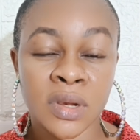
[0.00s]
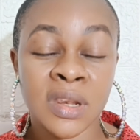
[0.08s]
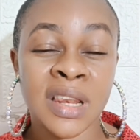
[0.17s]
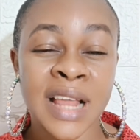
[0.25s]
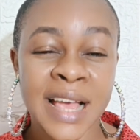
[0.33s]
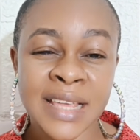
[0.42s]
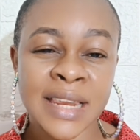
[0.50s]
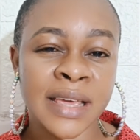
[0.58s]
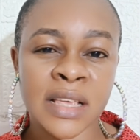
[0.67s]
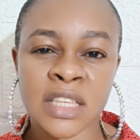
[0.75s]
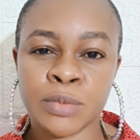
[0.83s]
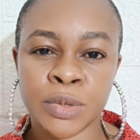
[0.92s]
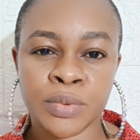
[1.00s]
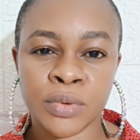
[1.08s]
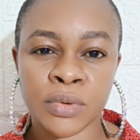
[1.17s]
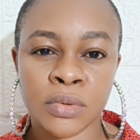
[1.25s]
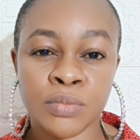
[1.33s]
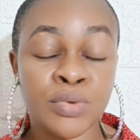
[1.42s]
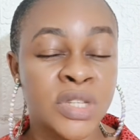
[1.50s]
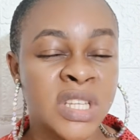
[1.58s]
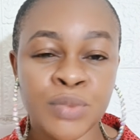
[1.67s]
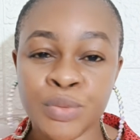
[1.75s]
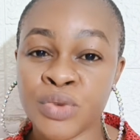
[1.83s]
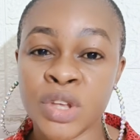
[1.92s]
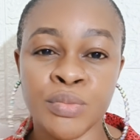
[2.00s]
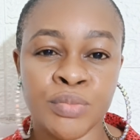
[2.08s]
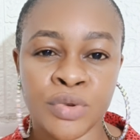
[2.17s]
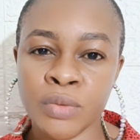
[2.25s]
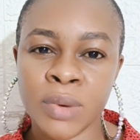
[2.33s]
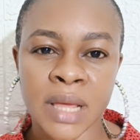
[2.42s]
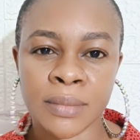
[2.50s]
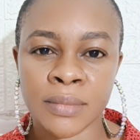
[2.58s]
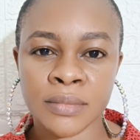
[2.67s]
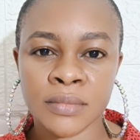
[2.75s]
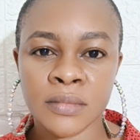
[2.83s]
lying against people, putting people in problem,